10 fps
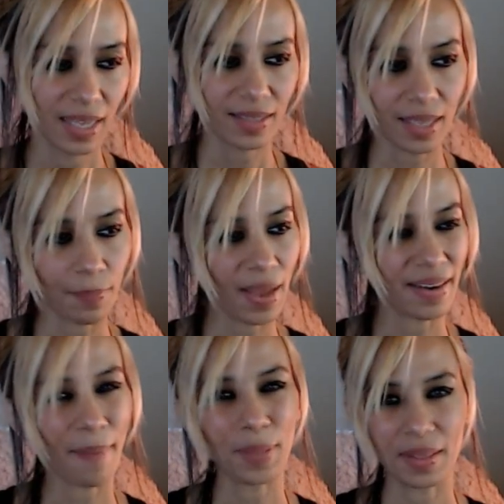that might
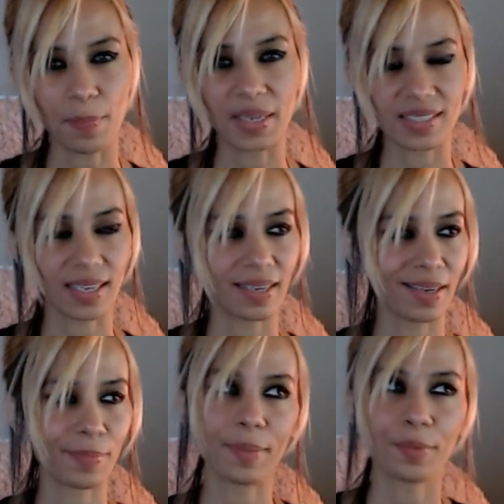not be the best idea.
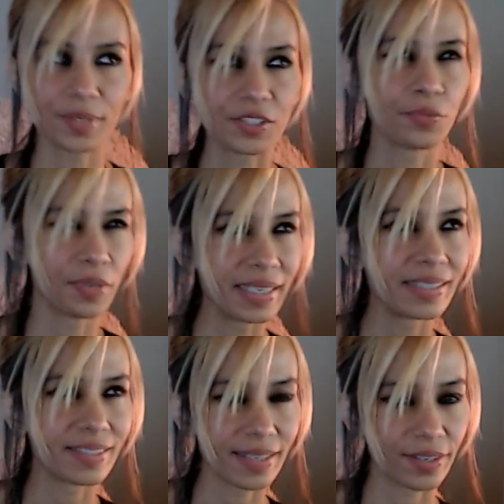Maybe we should
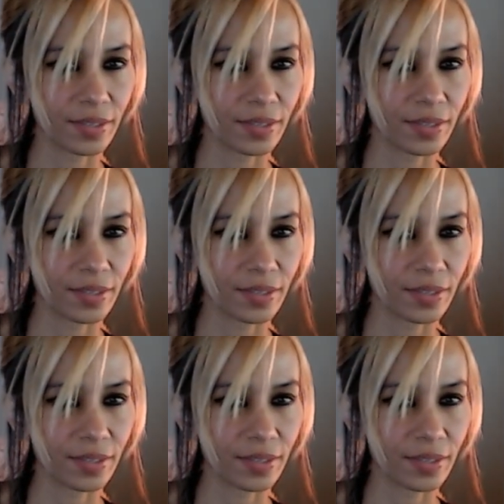reconsider.